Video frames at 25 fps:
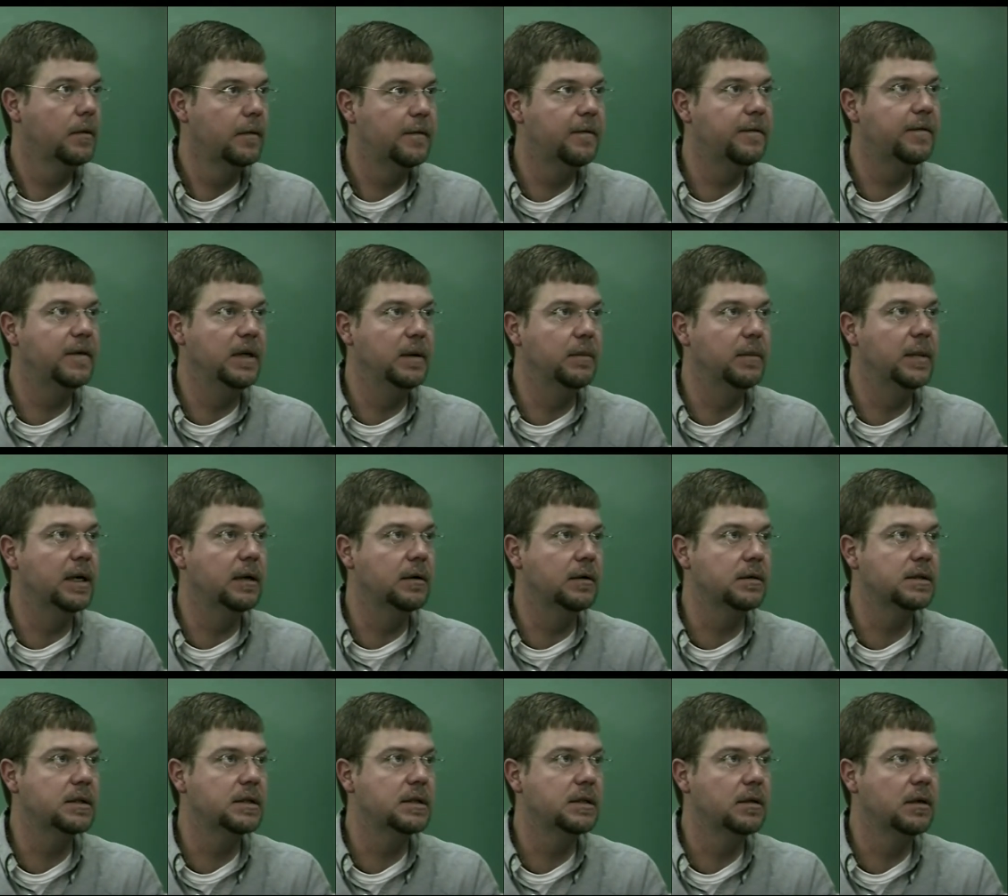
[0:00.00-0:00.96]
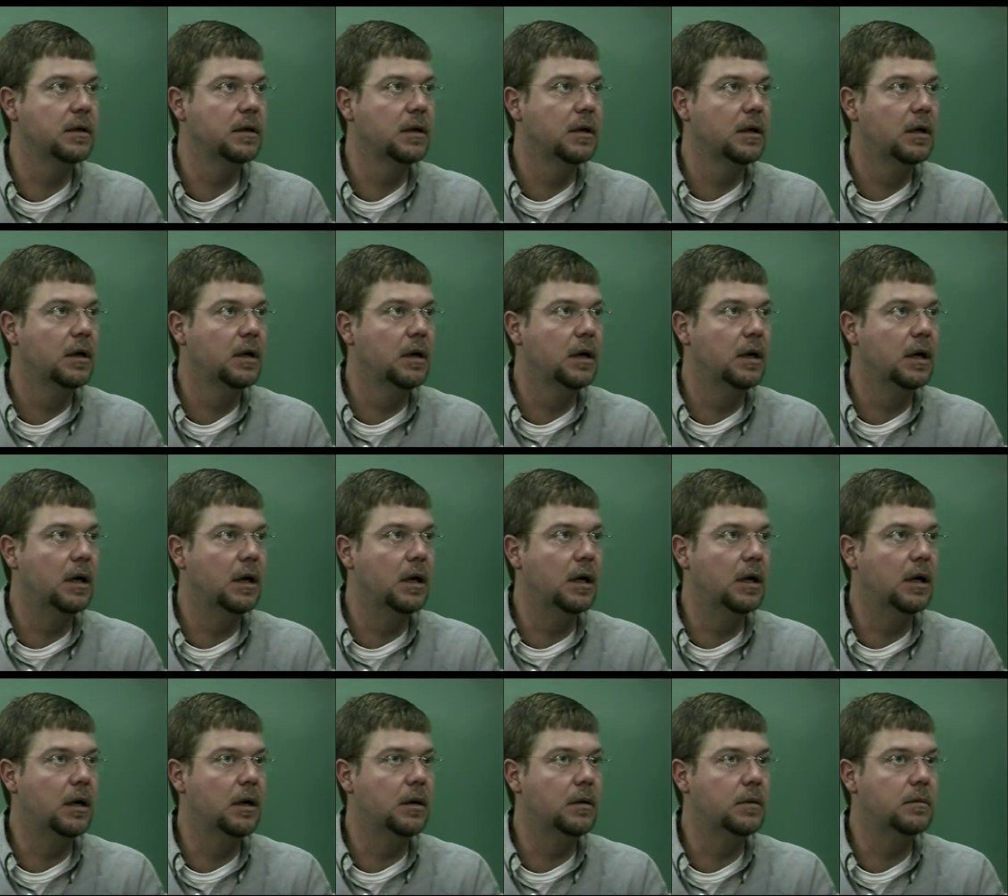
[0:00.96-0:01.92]
females,
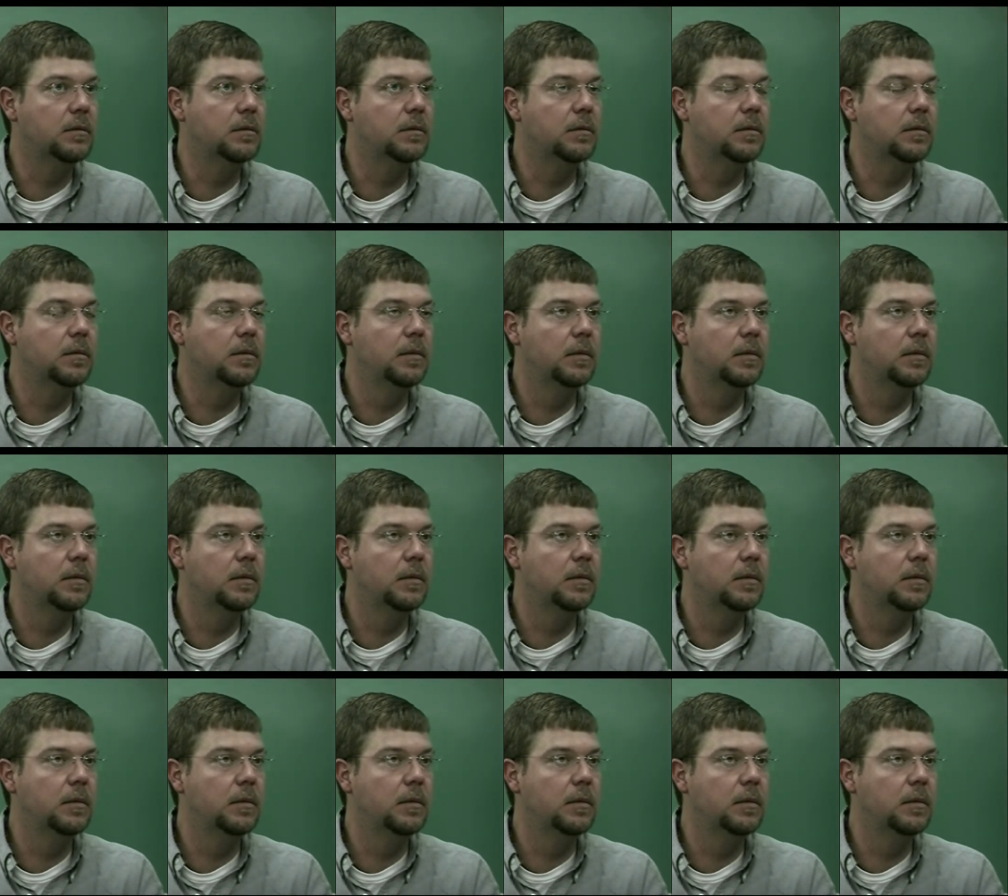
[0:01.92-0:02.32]
um,